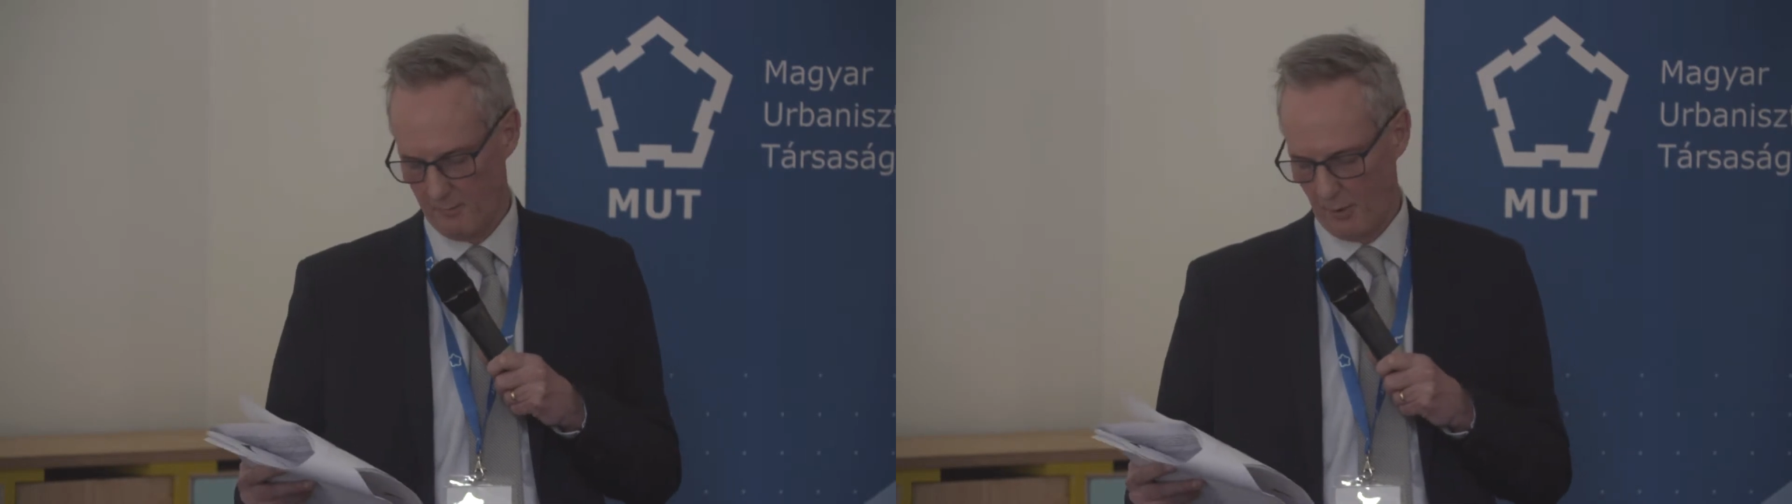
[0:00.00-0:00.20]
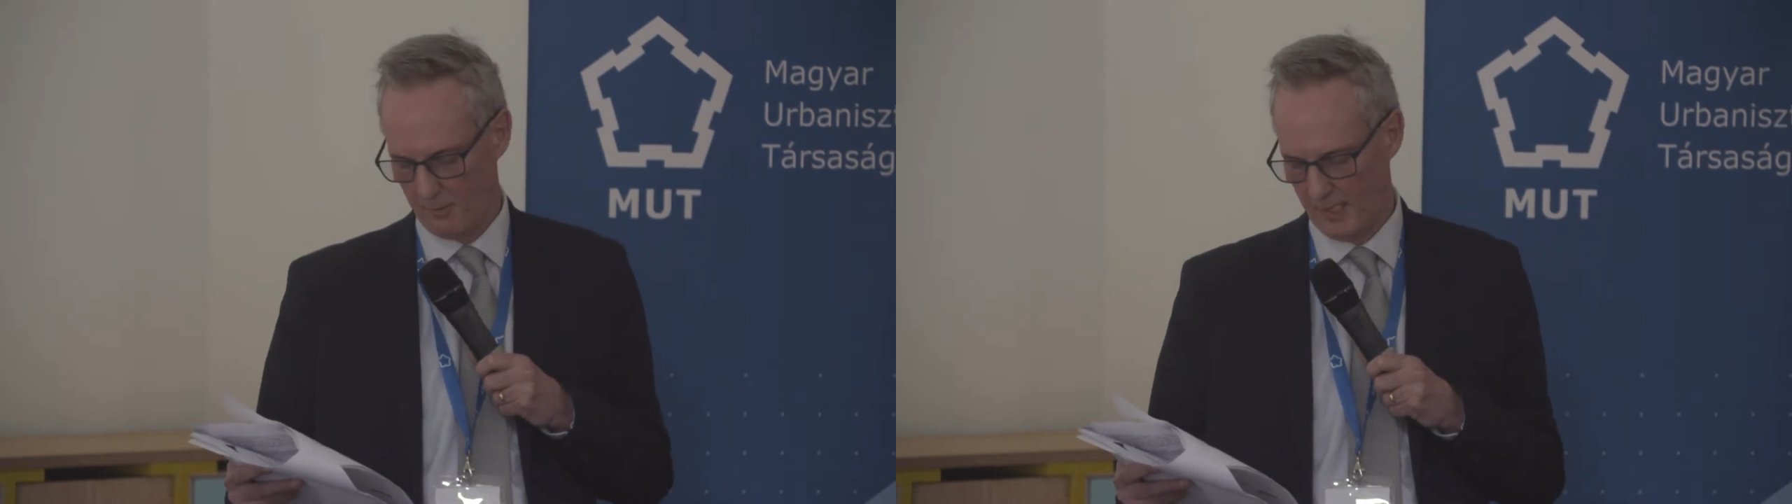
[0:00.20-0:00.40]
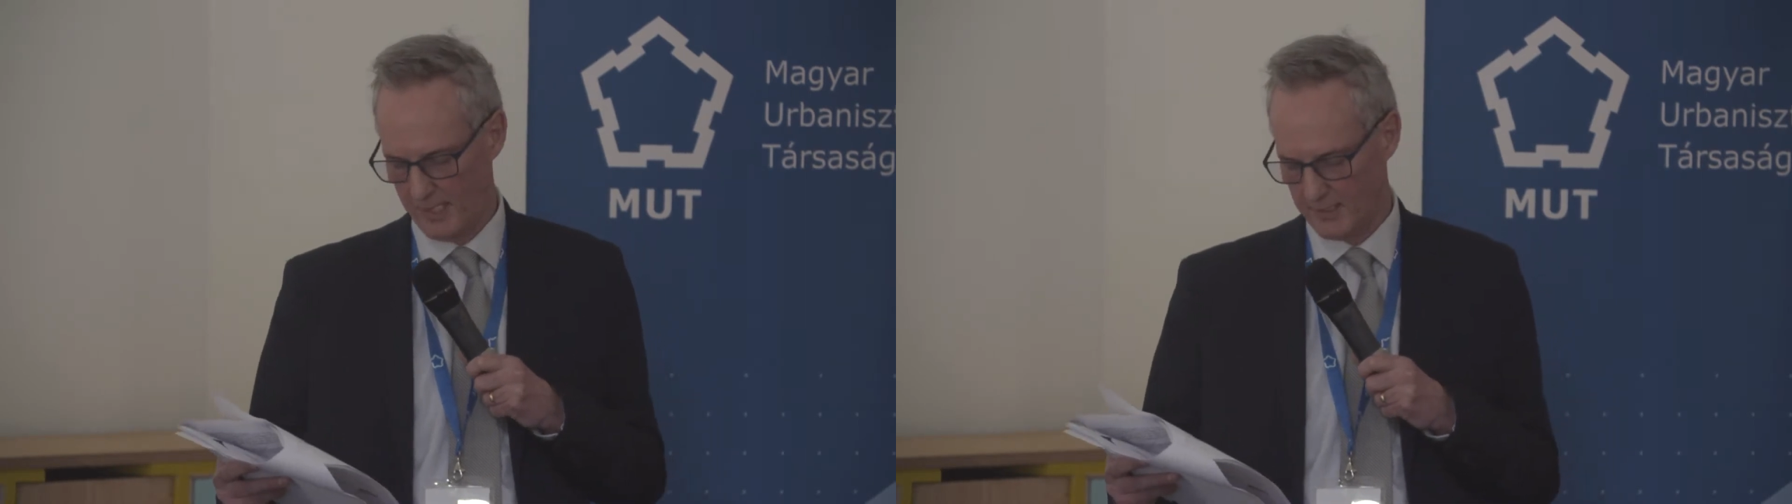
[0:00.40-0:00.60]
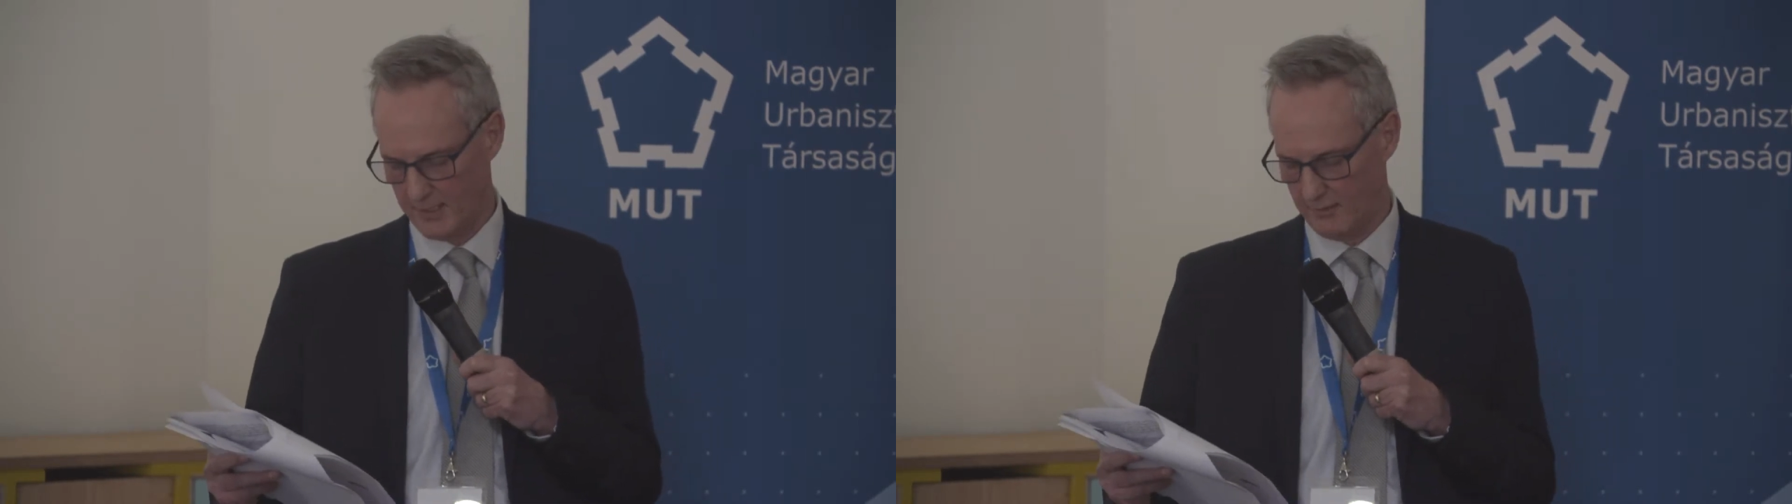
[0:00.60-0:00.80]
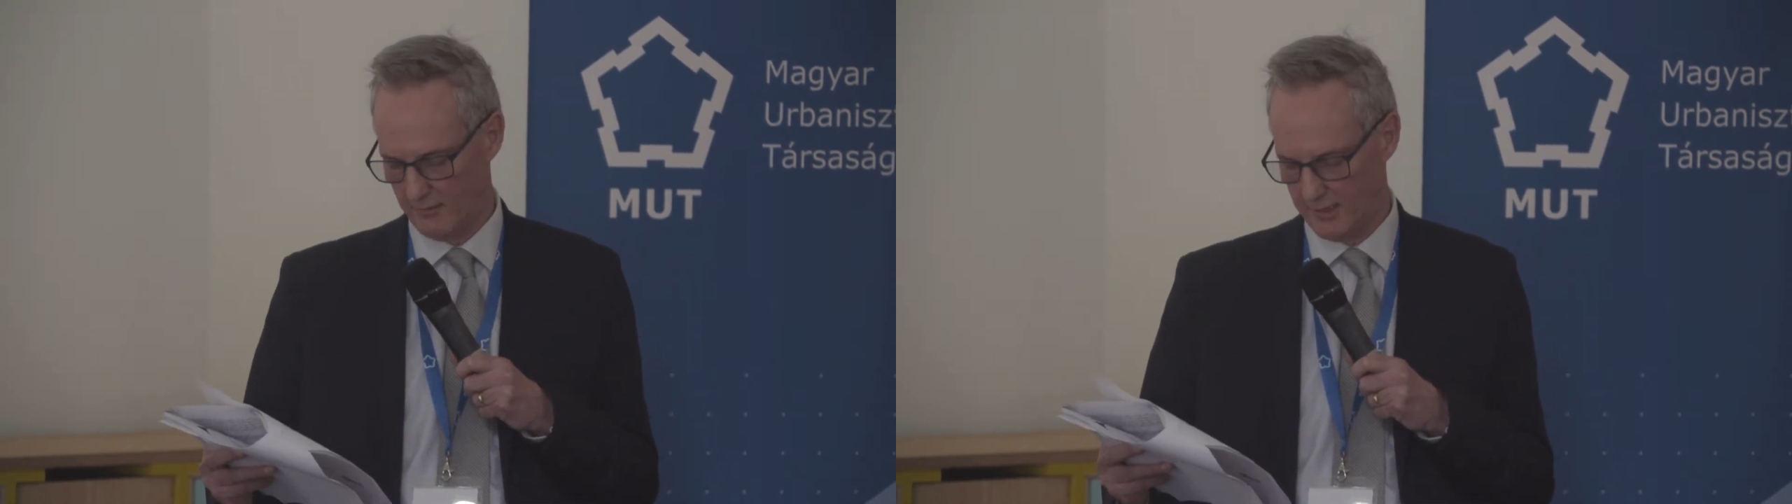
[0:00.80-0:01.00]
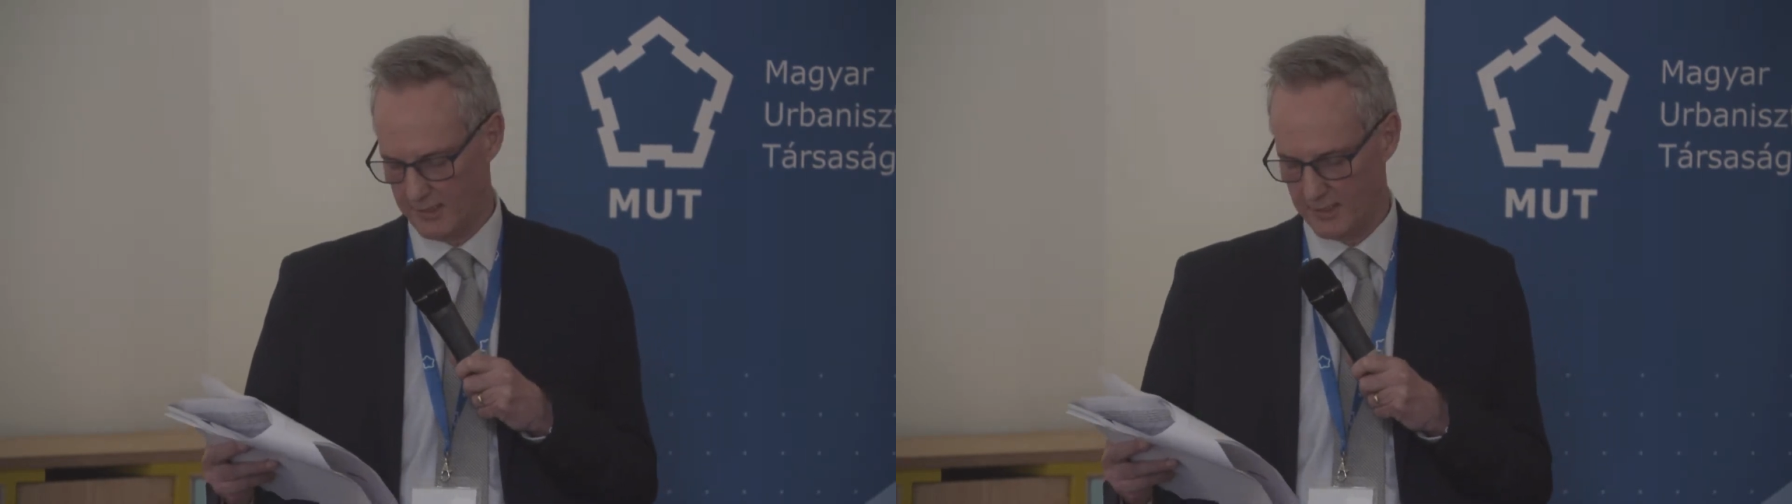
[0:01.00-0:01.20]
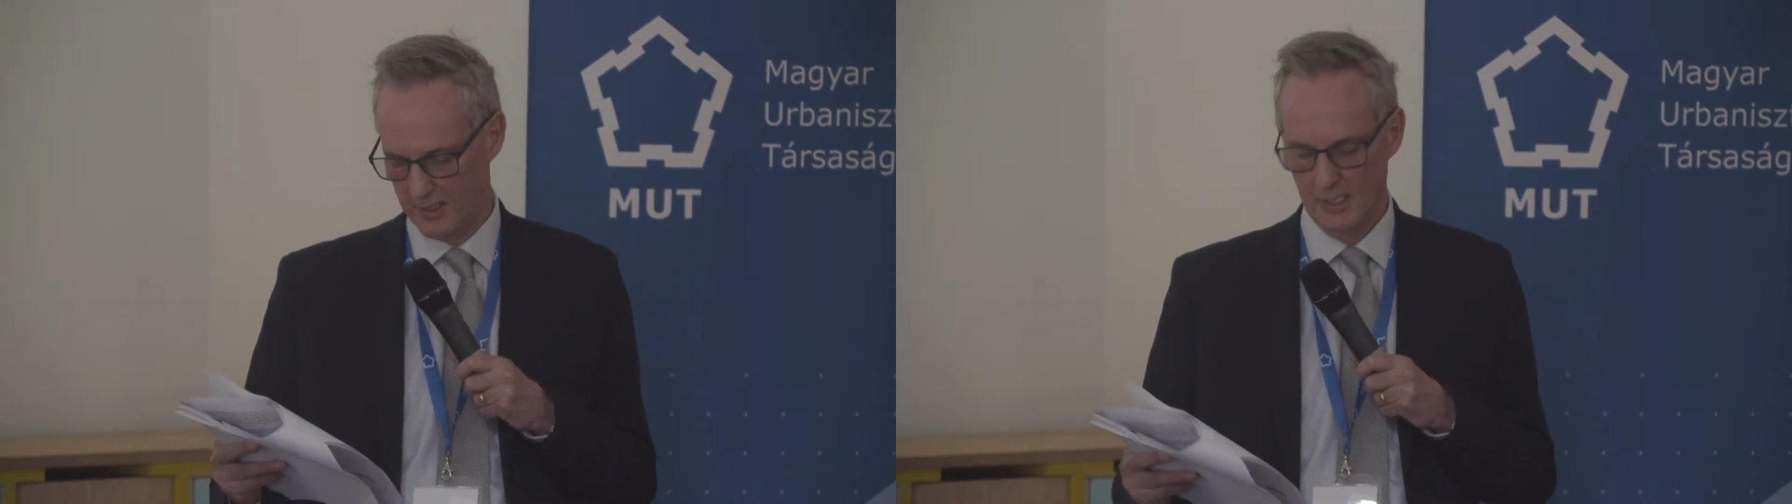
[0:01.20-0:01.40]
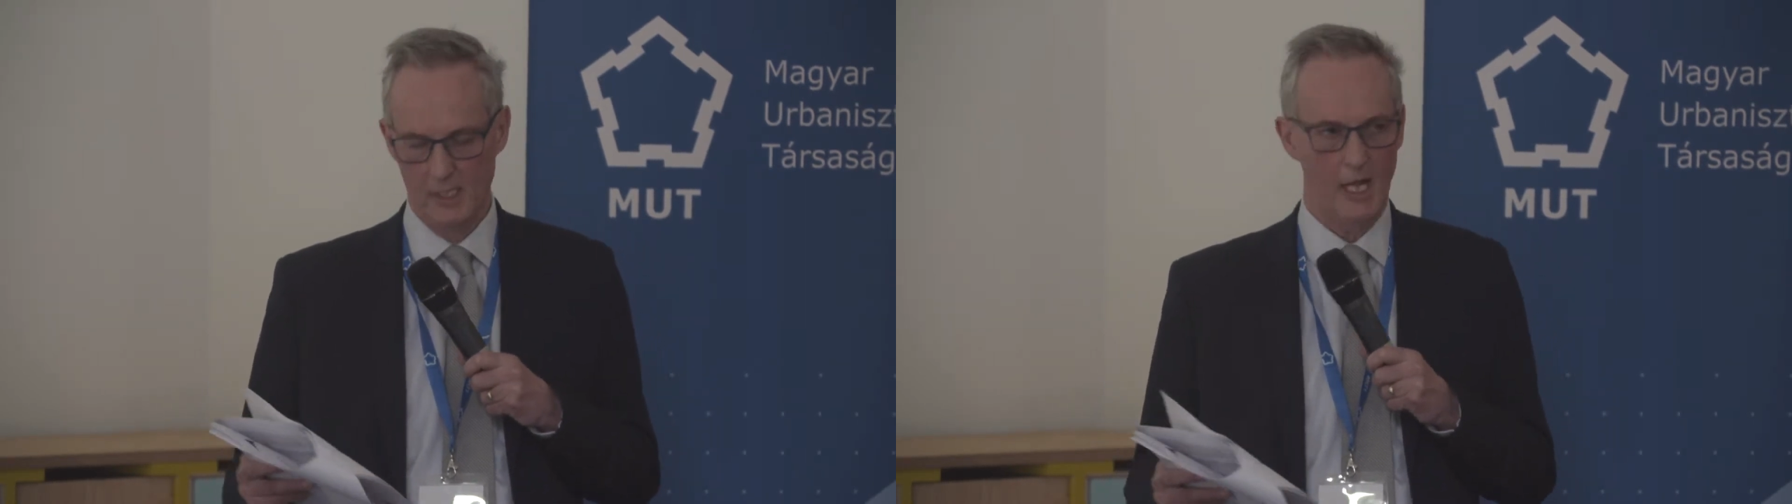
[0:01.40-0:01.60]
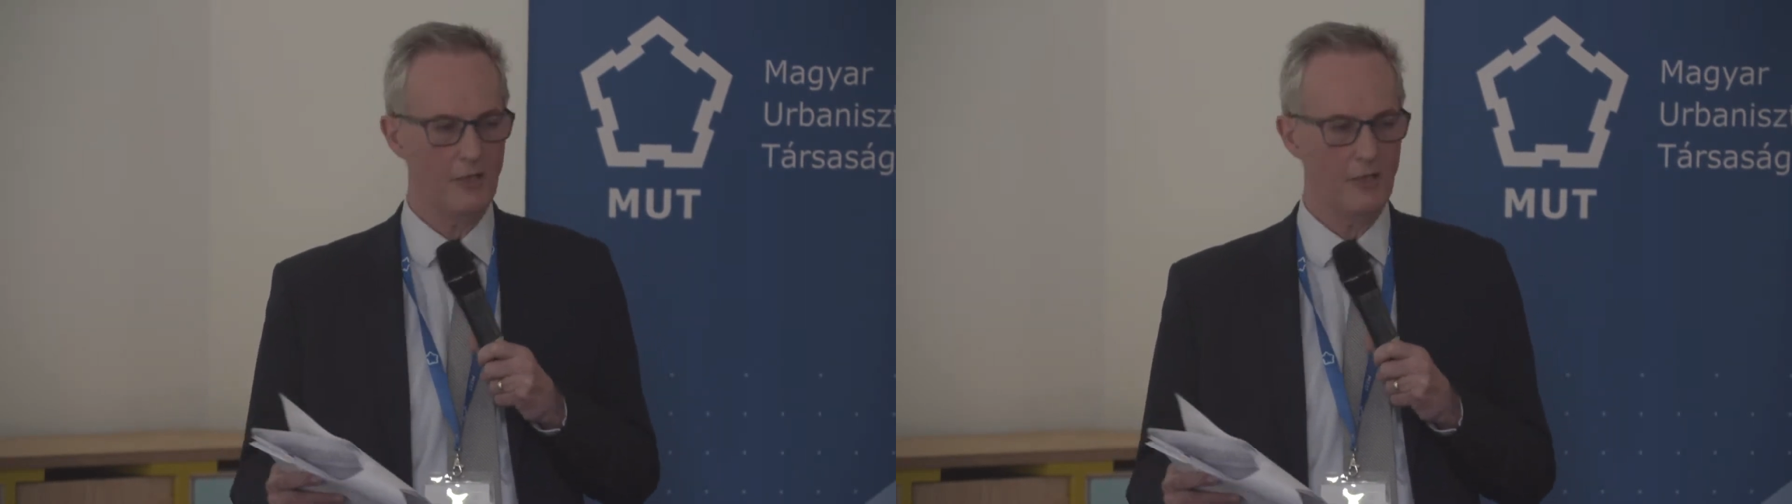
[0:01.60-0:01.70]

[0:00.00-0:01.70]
population increase.